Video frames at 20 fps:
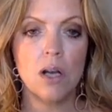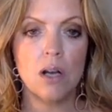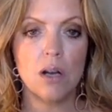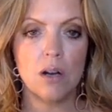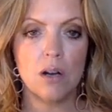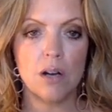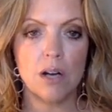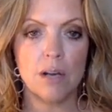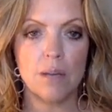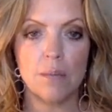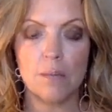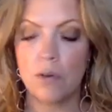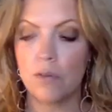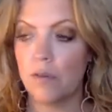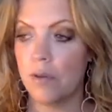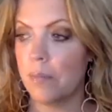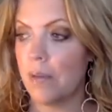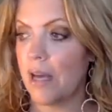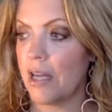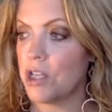All right,
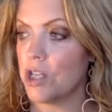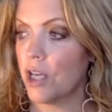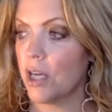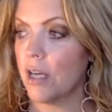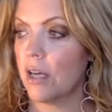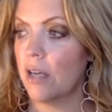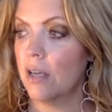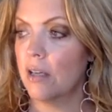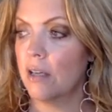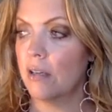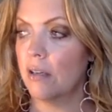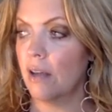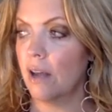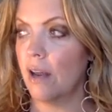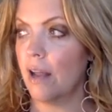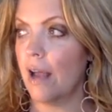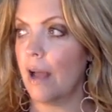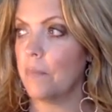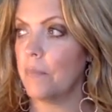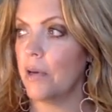movie magic,
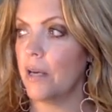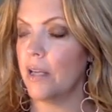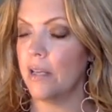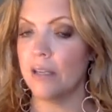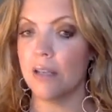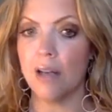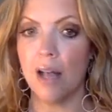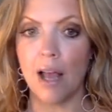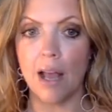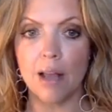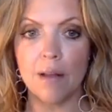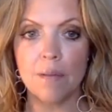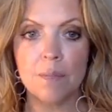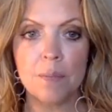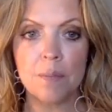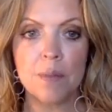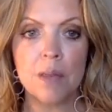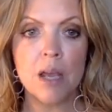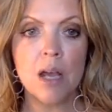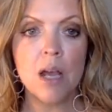not happening today.
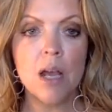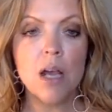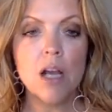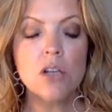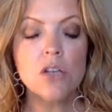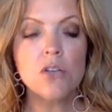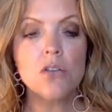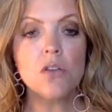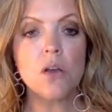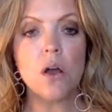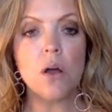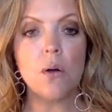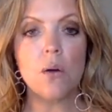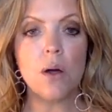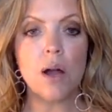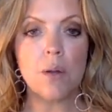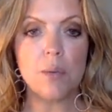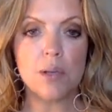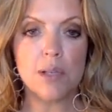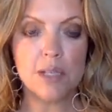
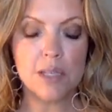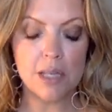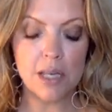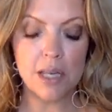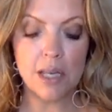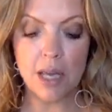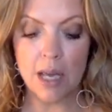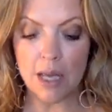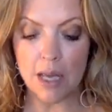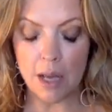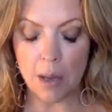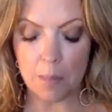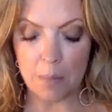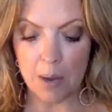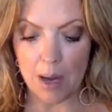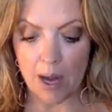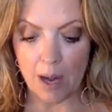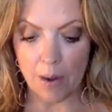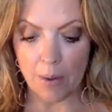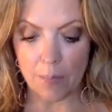So I was thinking
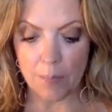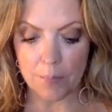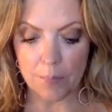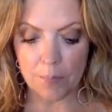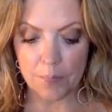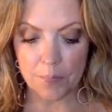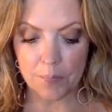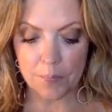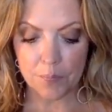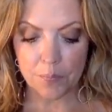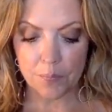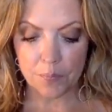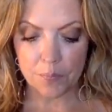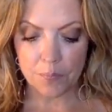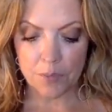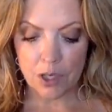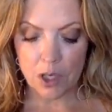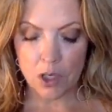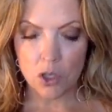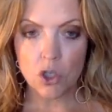about
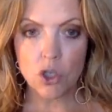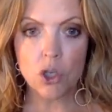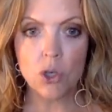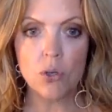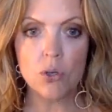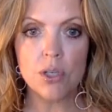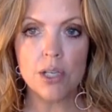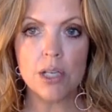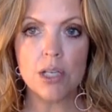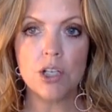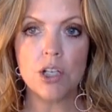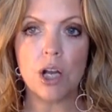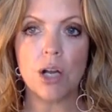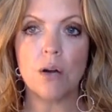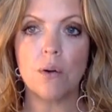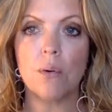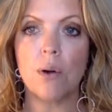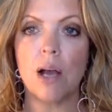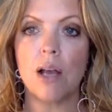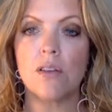choosing
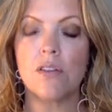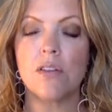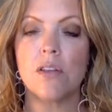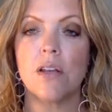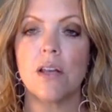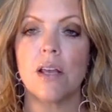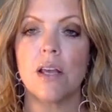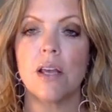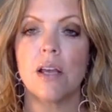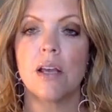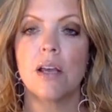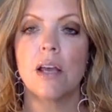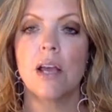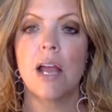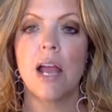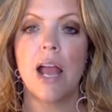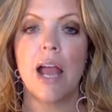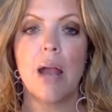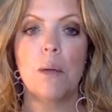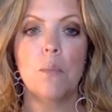generosity
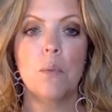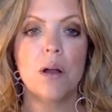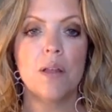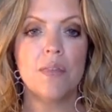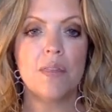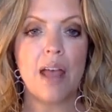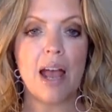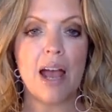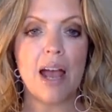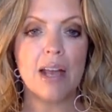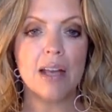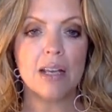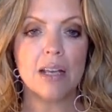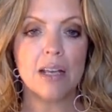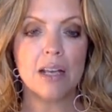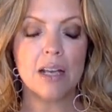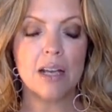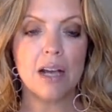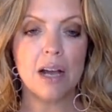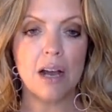and what that
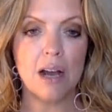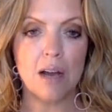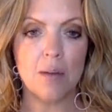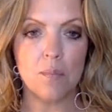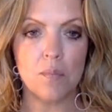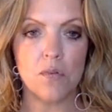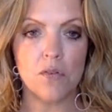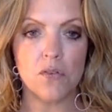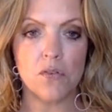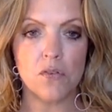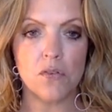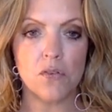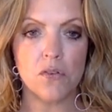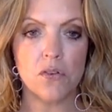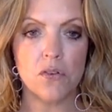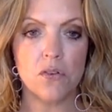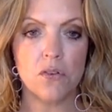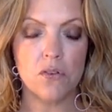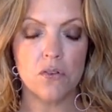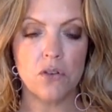
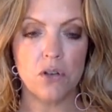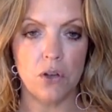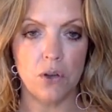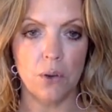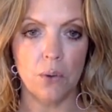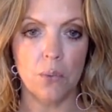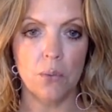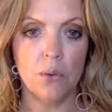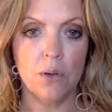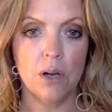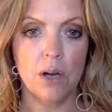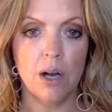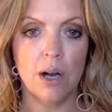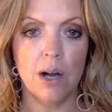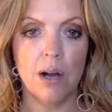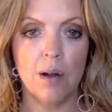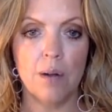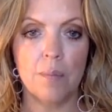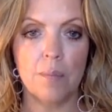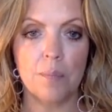comes to,
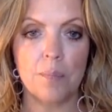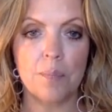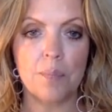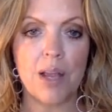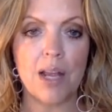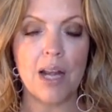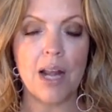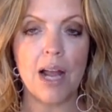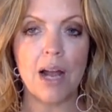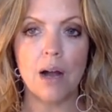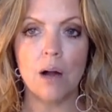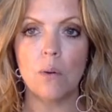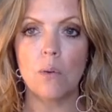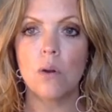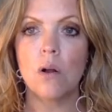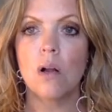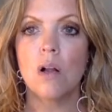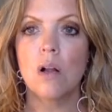and how